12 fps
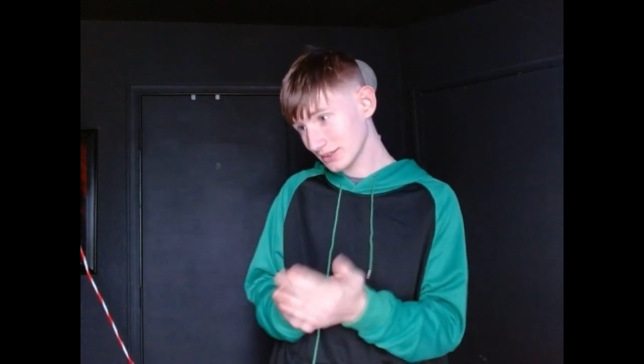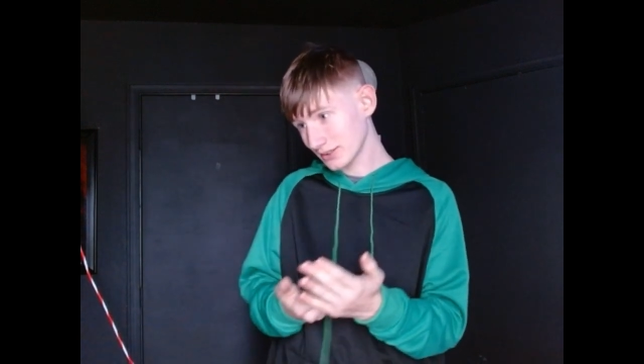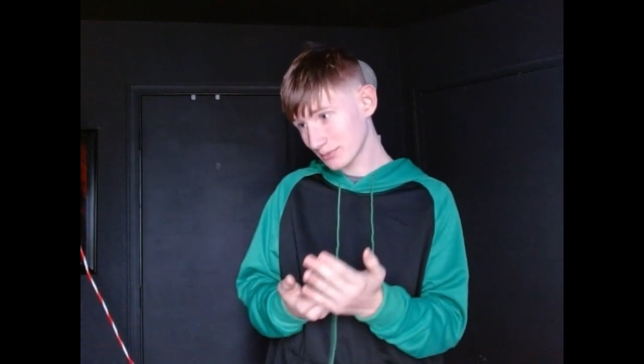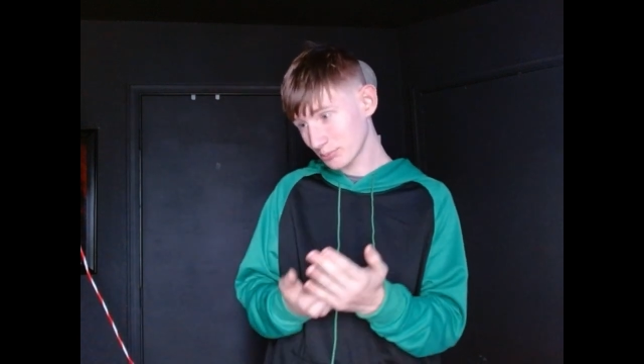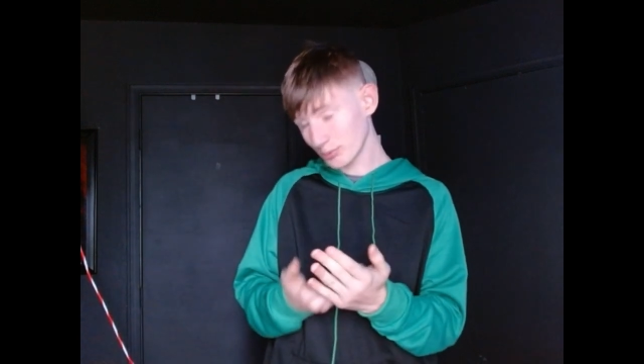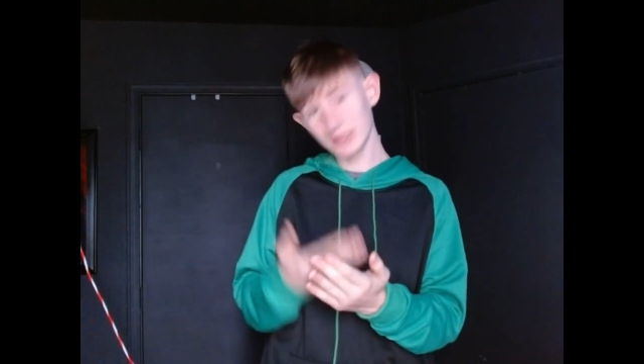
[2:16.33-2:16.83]

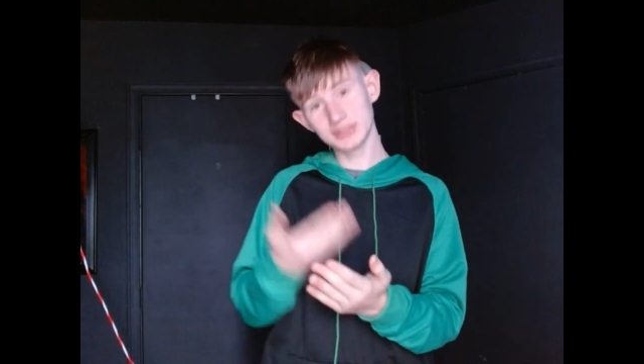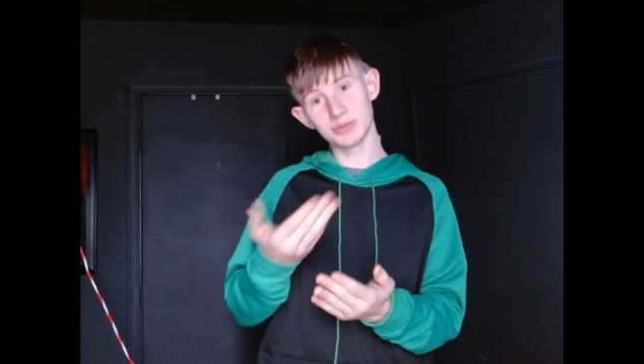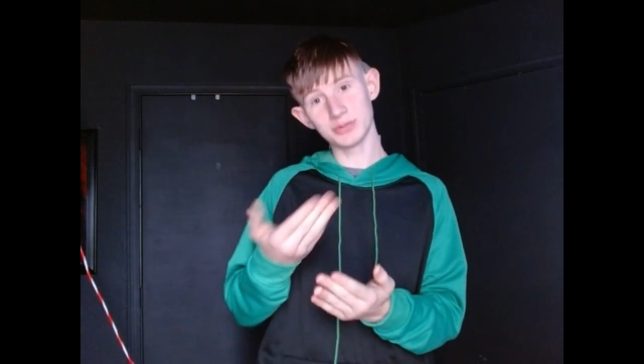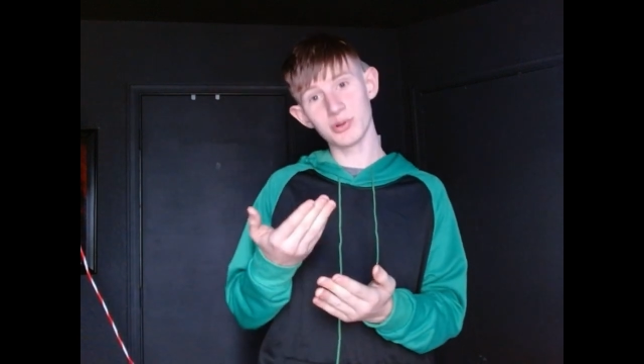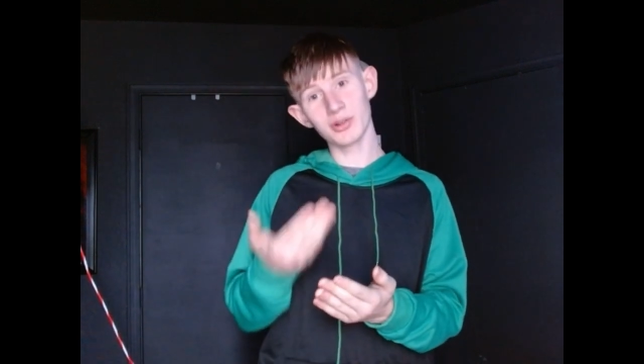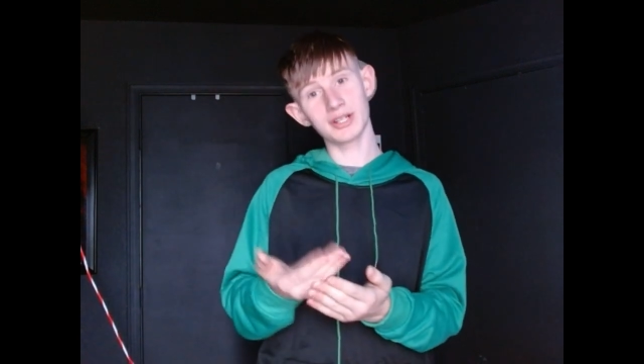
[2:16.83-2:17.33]
bring some
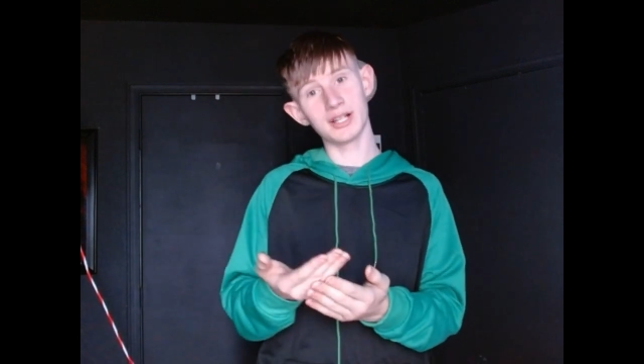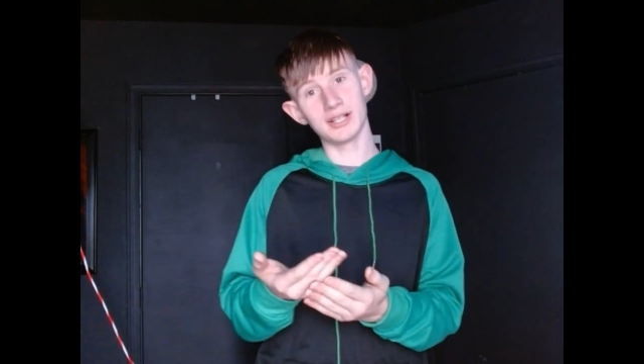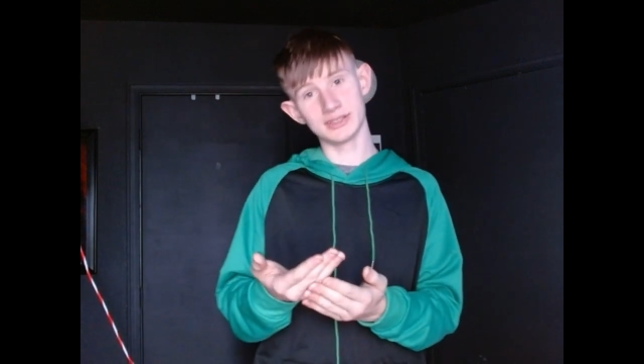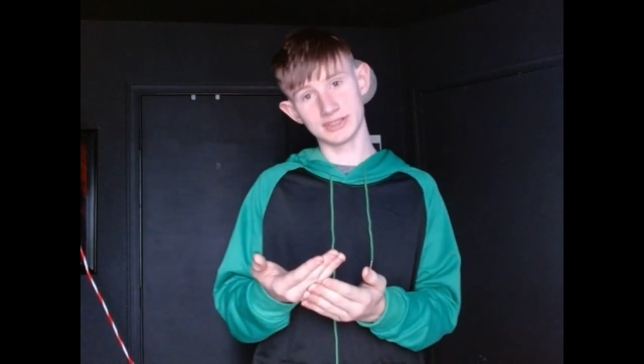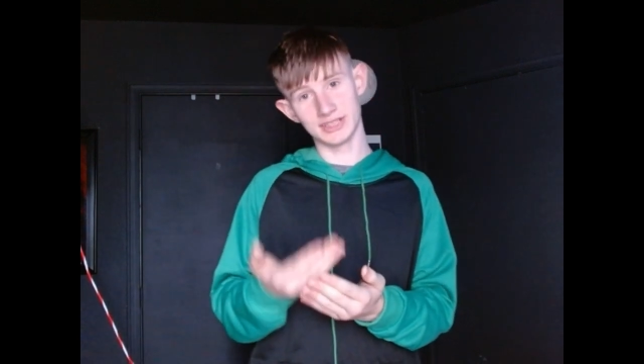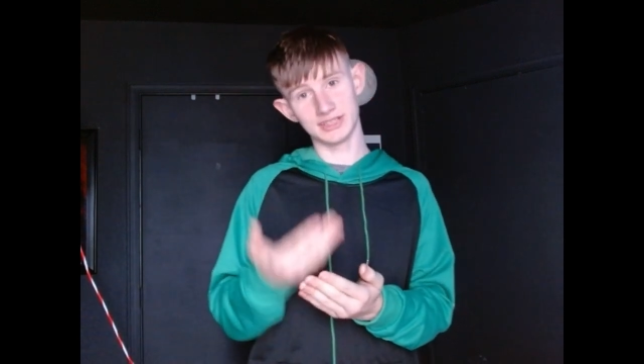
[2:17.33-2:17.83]
more
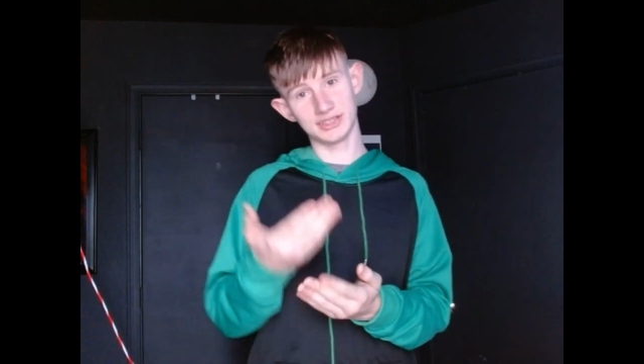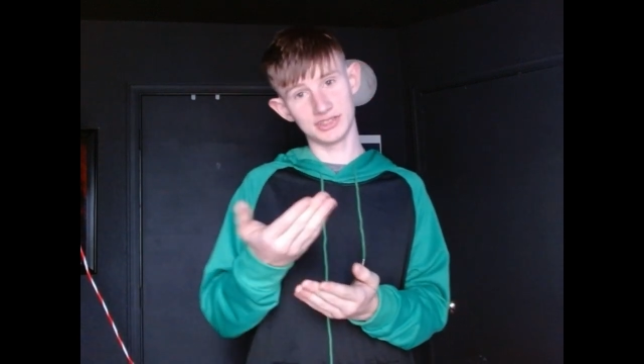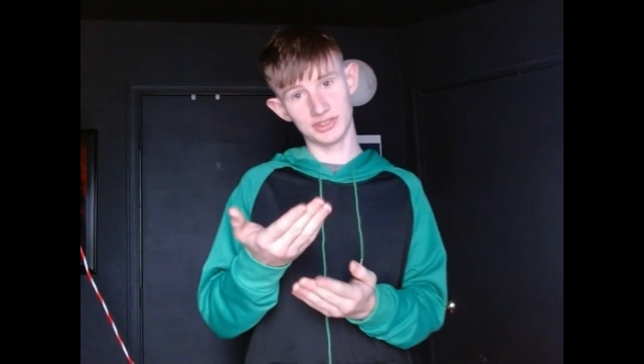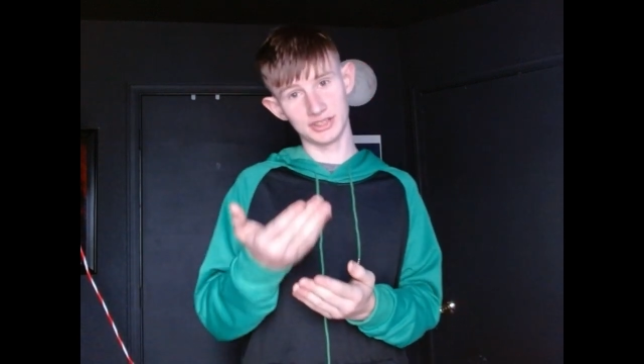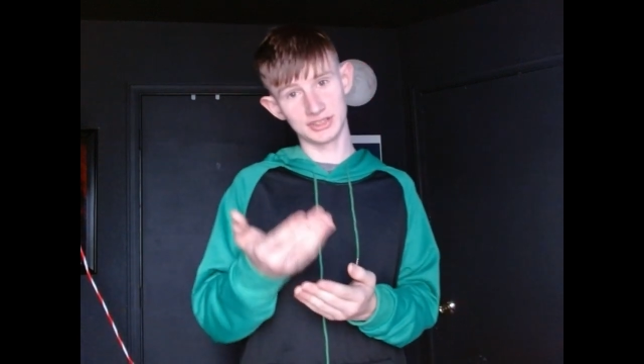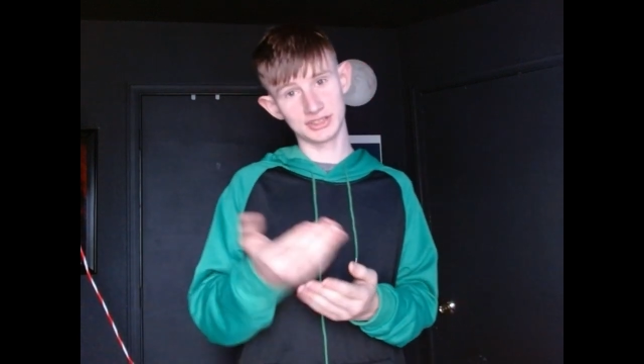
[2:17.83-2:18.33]
content to
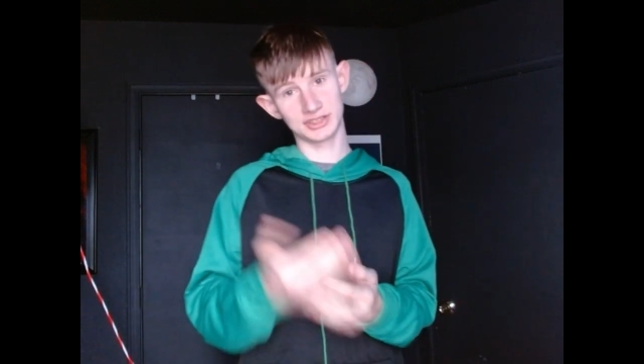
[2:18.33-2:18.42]
this